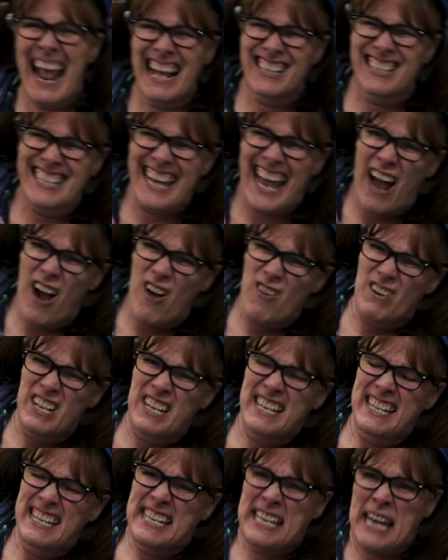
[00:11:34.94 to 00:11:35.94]
hands
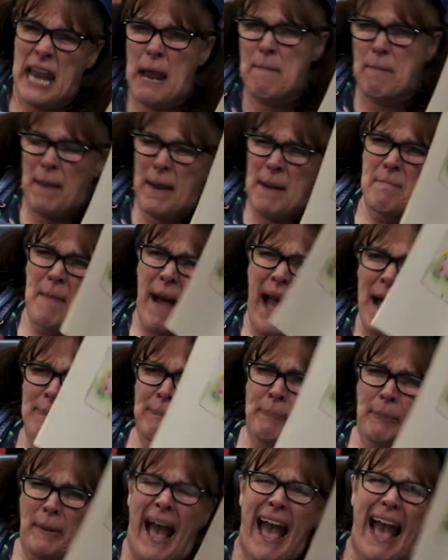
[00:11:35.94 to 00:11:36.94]
down deep in
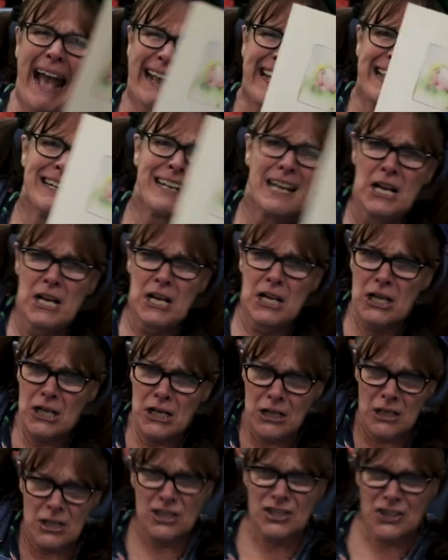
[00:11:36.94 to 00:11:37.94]
my pocket
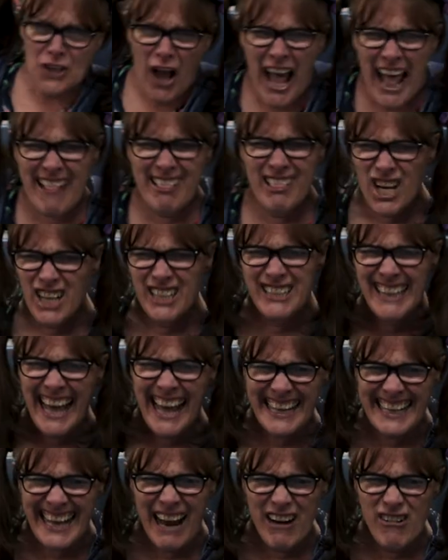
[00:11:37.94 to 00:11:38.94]
so I looked
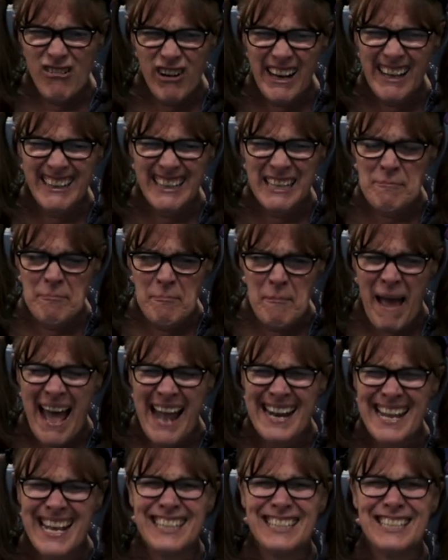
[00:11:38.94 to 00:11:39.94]
like I really
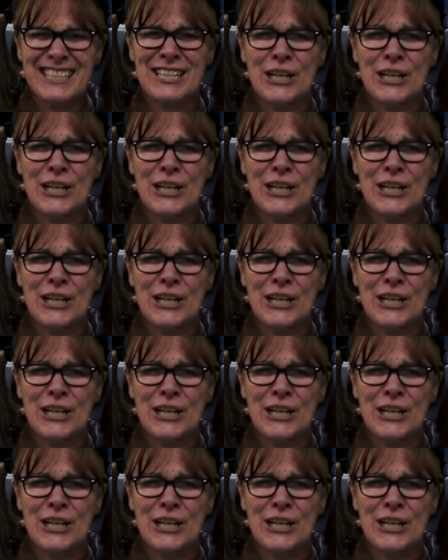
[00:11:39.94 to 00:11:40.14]
meant it